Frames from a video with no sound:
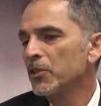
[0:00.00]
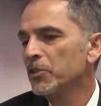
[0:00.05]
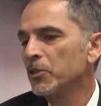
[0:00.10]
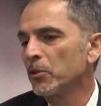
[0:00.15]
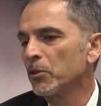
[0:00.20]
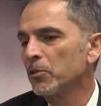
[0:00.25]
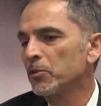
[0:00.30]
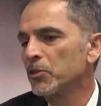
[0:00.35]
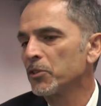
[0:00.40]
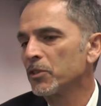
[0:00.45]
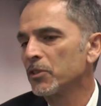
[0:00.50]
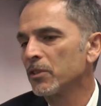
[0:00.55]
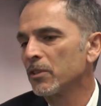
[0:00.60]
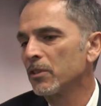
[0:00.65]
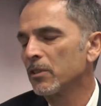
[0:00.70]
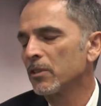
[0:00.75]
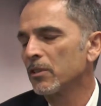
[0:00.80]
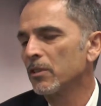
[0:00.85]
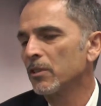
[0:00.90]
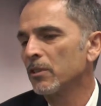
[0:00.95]
So
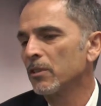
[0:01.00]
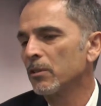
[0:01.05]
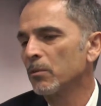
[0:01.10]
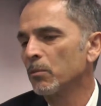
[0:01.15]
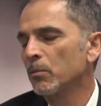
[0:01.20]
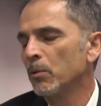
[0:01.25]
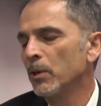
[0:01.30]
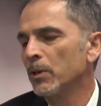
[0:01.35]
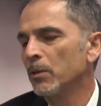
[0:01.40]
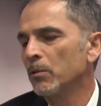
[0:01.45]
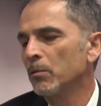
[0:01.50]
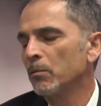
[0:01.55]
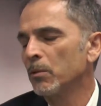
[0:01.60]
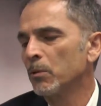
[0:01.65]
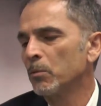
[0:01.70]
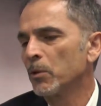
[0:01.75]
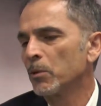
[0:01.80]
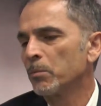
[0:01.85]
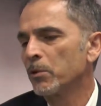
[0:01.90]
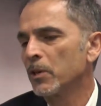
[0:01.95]

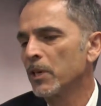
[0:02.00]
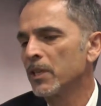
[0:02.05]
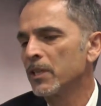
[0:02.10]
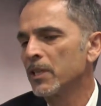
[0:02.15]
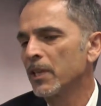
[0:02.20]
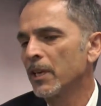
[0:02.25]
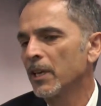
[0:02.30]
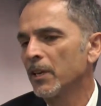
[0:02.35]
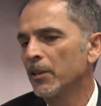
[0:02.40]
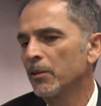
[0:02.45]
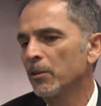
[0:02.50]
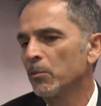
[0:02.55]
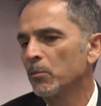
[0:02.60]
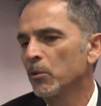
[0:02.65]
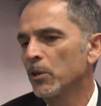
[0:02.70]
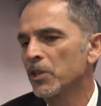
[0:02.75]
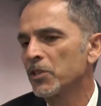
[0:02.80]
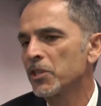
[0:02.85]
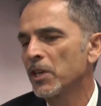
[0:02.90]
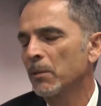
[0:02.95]
when we're putting together
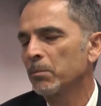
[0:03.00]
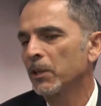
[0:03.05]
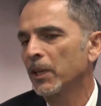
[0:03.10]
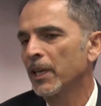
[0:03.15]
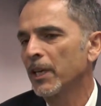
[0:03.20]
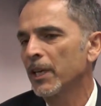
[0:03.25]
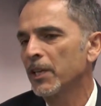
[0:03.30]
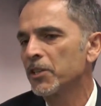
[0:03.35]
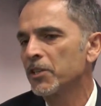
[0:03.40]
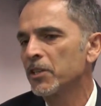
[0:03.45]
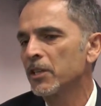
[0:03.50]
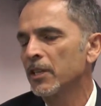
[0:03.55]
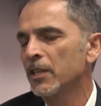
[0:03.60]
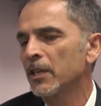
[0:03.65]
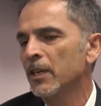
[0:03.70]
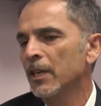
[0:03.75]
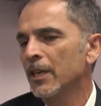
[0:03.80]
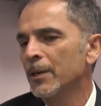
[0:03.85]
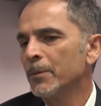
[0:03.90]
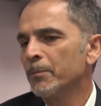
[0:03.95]
a mortgage
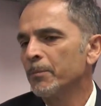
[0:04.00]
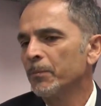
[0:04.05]
application,